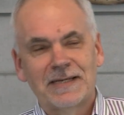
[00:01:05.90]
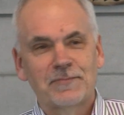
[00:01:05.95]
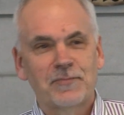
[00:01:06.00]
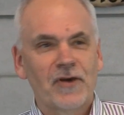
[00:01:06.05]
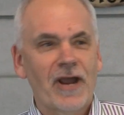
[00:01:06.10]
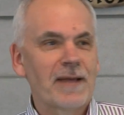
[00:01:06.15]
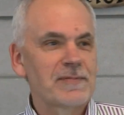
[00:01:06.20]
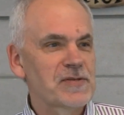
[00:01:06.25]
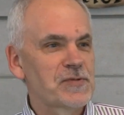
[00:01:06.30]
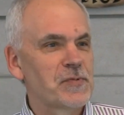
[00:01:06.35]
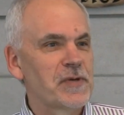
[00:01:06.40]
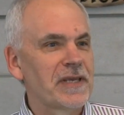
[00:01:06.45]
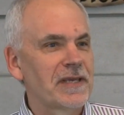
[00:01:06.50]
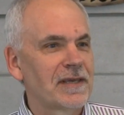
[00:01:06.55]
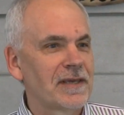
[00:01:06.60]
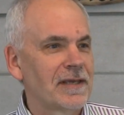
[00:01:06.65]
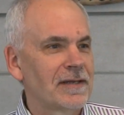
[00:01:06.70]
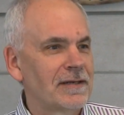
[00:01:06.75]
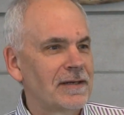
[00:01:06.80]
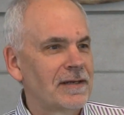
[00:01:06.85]
perhaps we
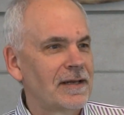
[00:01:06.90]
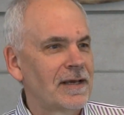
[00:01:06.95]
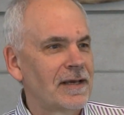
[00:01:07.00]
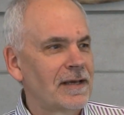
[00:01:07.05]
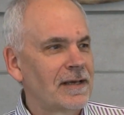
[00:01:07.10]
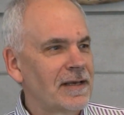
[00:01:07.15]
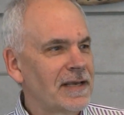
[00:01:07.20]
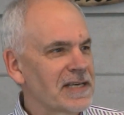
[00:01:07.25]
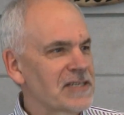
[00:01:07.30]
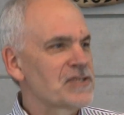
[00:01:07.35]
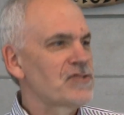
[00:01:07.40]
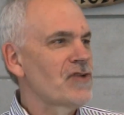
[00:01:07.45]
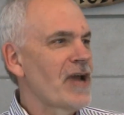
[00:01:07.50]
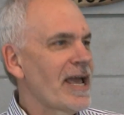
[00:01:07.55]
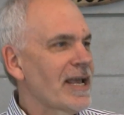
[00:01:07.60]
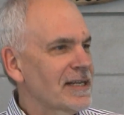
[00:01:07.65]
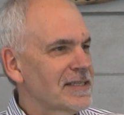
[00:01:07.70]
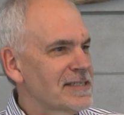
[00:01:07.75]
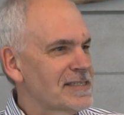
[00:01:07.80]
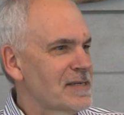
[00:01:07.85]
can
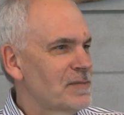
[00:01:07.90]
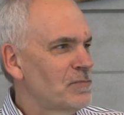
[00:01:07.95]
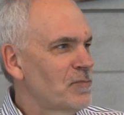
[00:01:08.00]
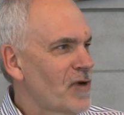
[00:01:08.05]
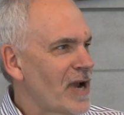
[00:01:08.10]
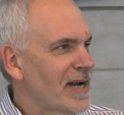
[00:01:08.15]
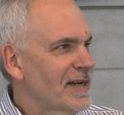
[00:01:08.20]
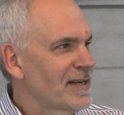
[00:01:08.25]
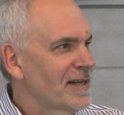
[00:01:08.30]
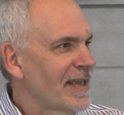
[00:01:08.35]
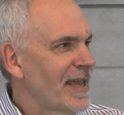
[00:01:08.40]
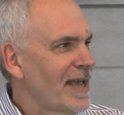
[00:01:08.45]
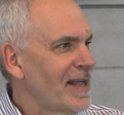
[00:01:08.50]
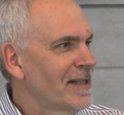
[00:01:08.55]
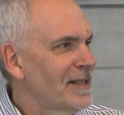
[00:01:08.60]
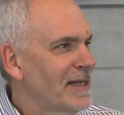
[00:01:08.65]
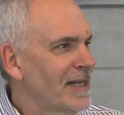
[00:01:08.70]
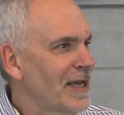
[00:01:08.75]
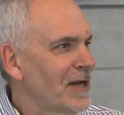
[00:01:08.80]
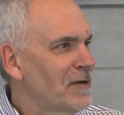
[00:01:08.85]
extract some
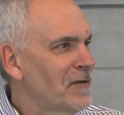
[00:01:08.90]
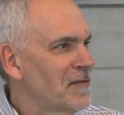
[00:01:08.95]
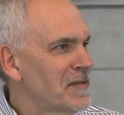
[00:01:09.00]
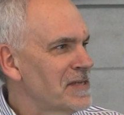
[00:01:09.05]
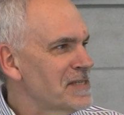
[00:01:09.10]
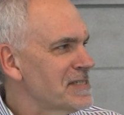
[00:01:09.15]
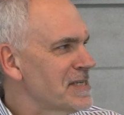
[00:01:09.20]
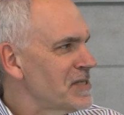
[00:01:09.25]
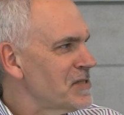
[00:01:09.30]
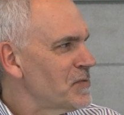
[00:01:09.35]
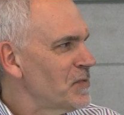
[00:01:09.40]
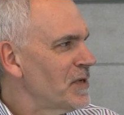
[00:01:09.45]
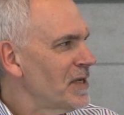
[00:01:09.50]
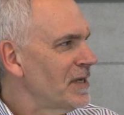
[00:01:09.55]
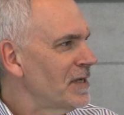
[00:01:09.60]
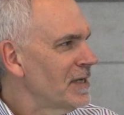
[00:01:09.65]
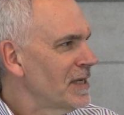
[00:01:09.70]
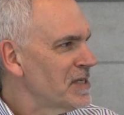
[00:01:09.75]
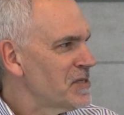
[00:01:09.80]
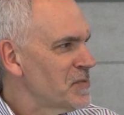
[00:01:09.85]
practicality out of this as
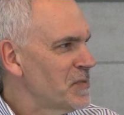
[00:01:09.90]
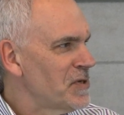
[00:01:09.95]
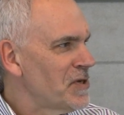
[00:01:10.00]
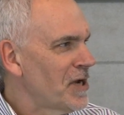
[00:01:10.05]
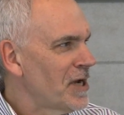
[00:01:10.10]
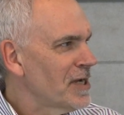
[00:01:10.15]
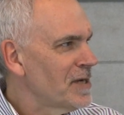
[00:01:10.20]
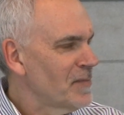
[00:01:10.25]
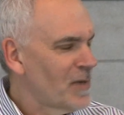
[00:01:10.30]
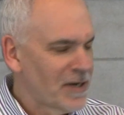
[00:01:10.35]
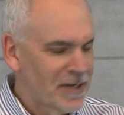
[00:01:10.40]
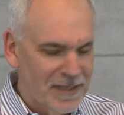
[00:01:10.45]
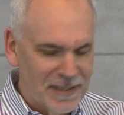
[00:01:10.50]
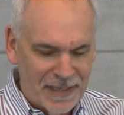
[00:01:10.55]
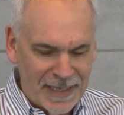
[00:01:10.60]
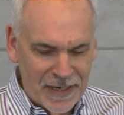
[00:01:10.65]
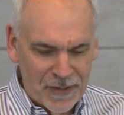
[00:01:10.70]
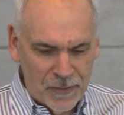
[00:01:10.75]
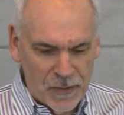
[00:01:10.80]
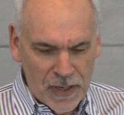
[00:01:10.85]
we talk about it
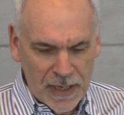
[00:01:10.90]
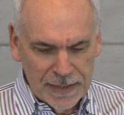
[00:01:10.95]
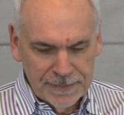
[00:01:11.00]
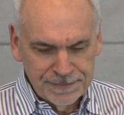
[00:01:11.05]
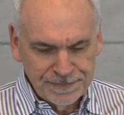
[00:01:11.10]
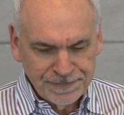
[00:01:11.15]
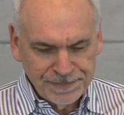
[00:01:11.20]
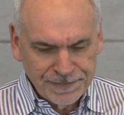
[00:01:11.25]
later on.